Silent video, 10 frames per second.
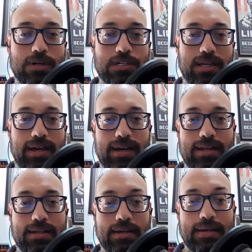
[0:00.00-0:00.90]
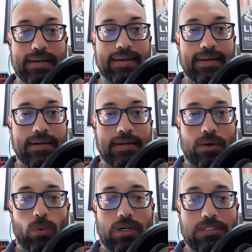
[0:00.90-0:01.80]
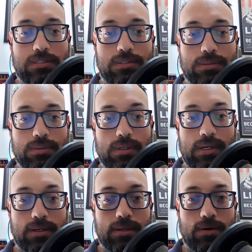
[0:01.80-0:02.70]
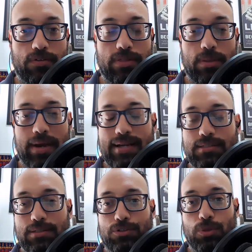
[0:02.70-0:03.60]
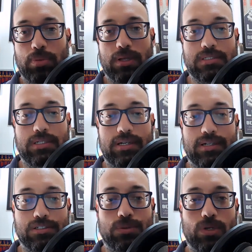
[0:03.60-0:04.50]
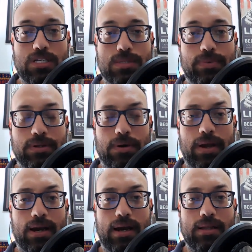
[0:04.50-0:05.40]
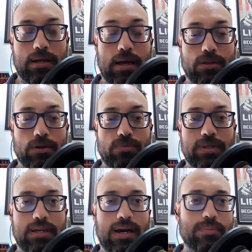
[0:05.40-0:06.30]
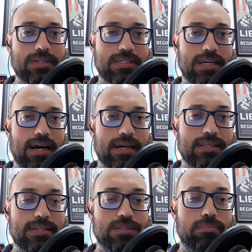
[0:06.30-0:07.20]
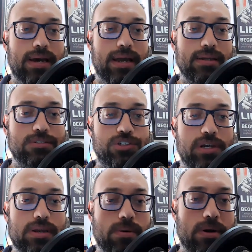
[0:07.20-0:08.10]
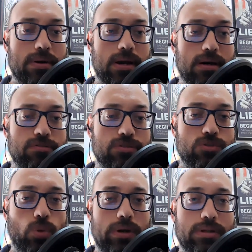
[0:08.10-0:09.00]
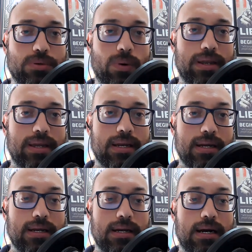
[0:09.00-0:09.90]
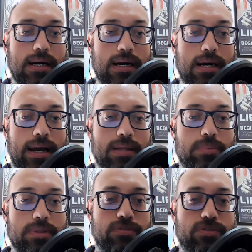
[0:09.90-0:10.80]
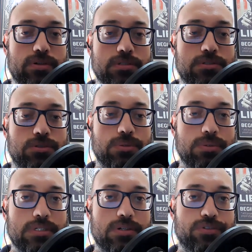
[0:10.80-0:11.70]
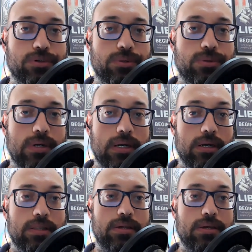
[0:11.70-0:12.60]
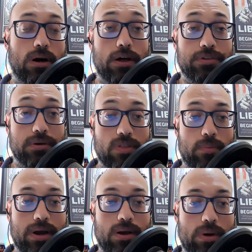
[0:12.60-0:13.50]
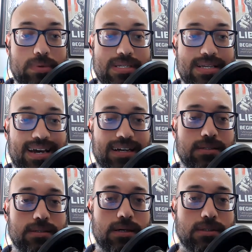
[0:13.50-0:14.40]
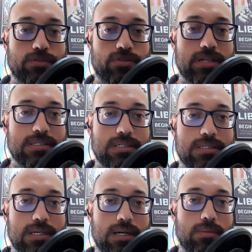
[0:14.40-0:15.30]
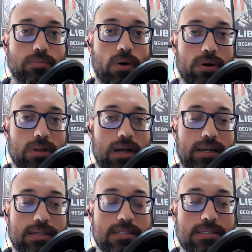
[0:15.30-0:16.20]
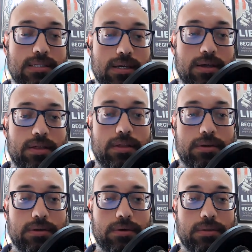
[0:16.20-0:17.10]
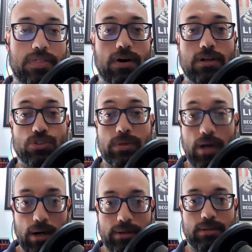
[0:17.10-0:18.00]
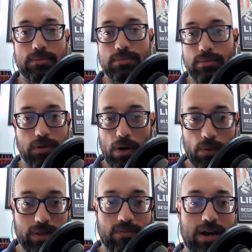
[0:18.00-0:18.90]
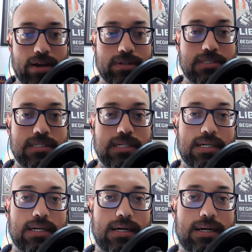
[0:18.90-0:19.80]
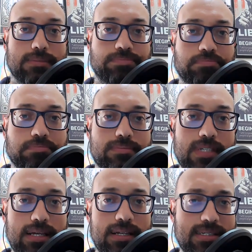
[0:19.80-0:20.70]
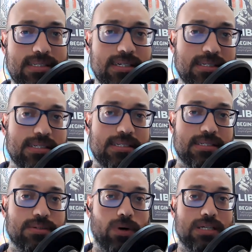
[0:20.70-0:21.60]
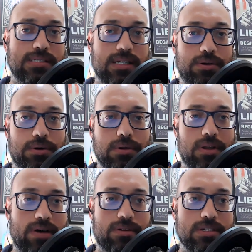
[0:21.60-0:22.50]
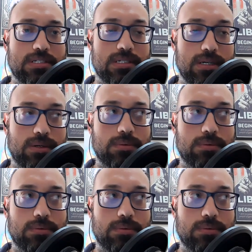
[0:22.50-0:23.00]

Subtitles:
question I had was to look over the past 2+ years, what's been going on. I know you've been commenting on this. Back in January of 2020, I had been the first to interview the author of the Bioweapons Act, Dr. Francis Boyle, on his thoughts regarding coronavirus. His thesis was that coronavirus